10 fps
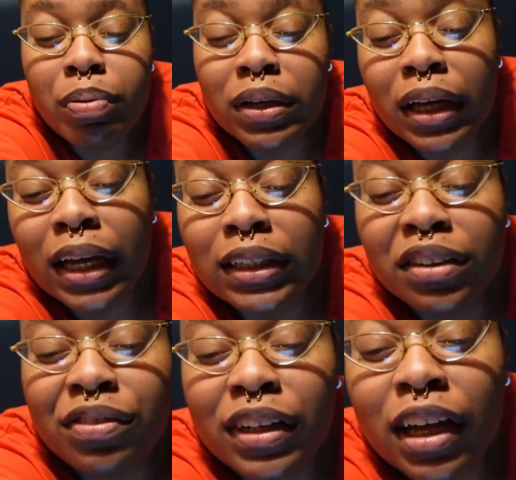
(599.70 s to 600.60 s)
but yeah,
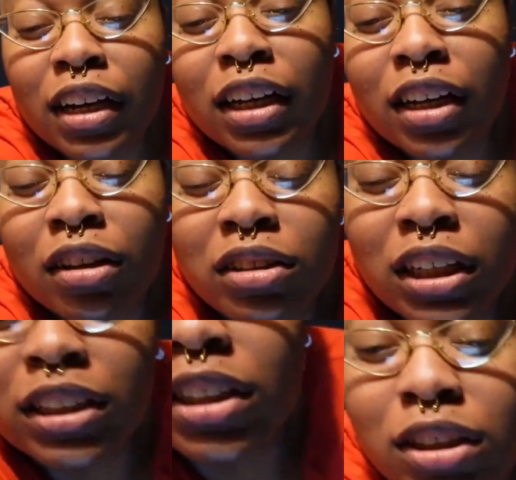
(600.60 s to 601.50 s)
definitely got to get
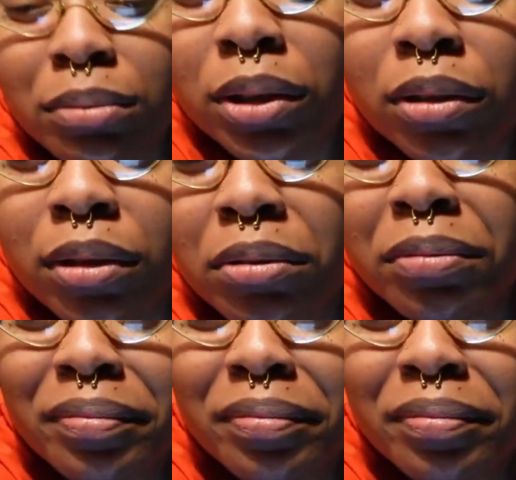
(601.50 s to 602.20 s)
tested tomorrow.